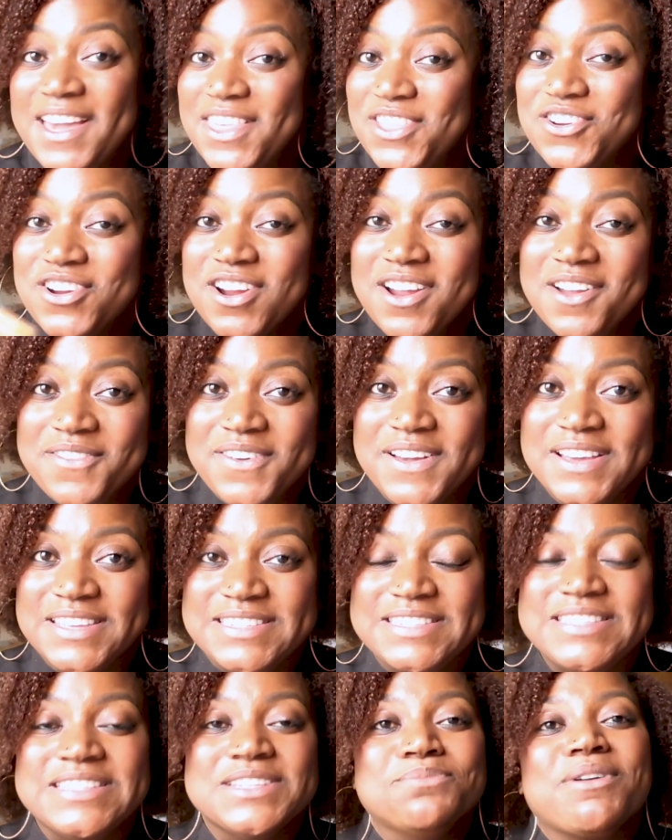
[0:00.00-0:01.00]
other of
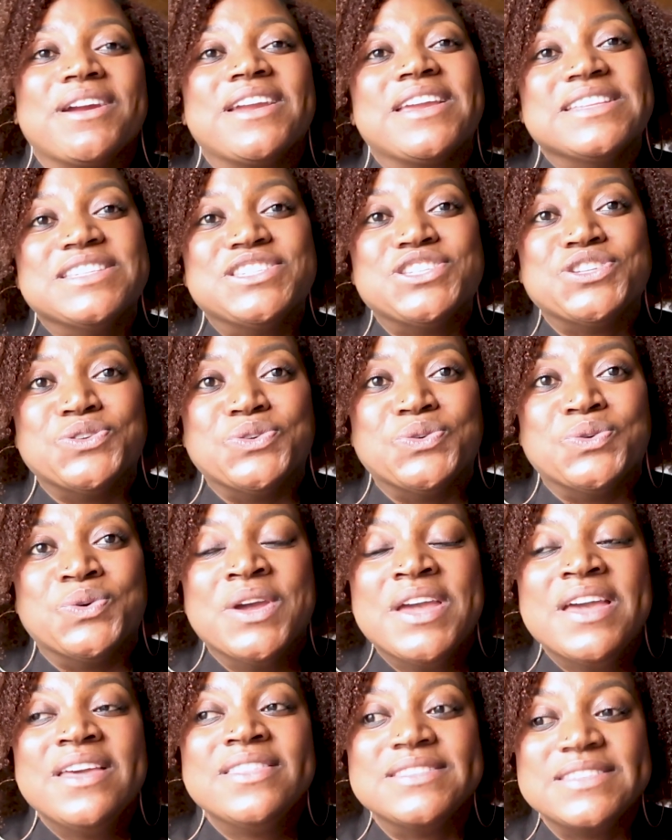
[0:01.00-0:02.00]
us to break into
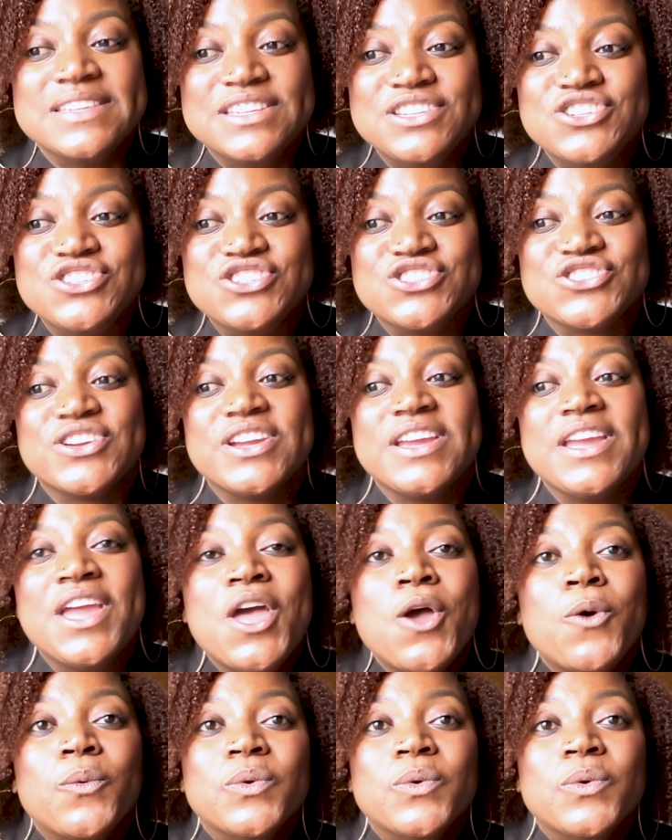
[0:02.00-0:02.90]
this industry,